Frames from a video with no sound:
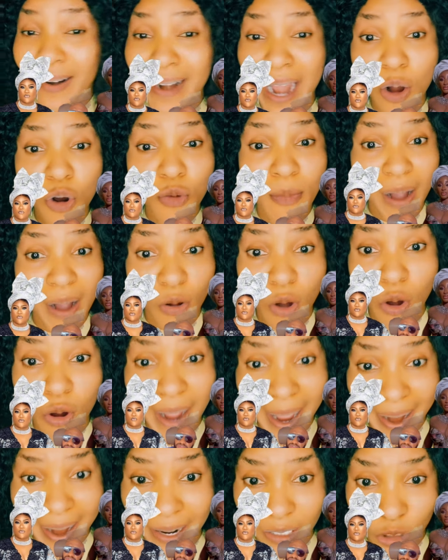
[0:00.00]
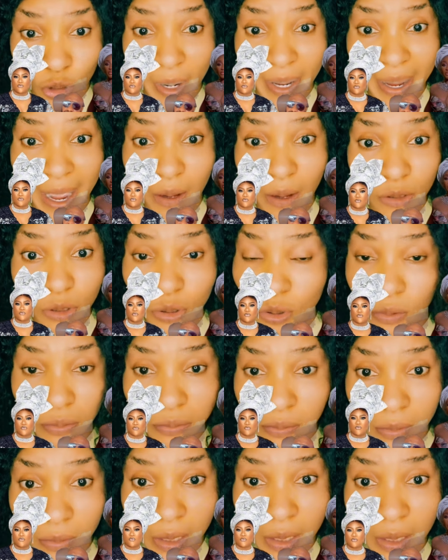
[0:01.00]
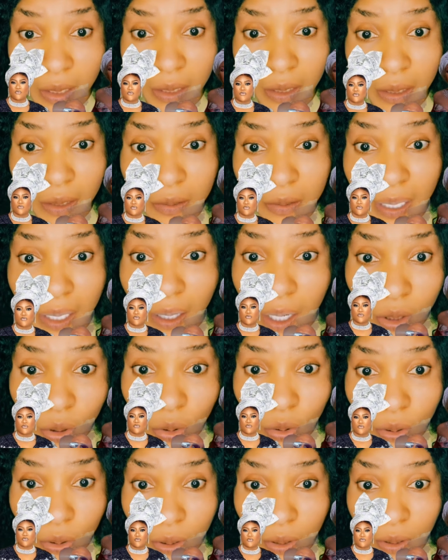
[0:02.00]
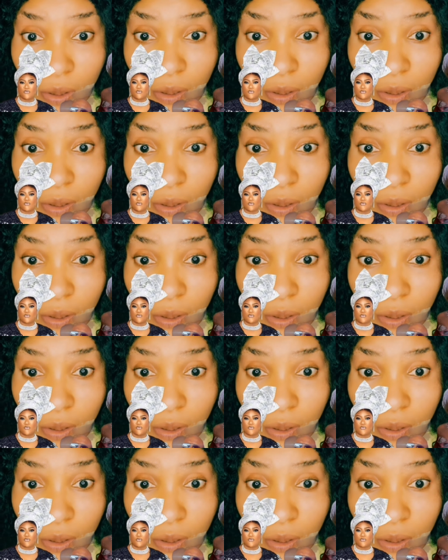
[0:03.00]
on that woman, come carry and join house. No.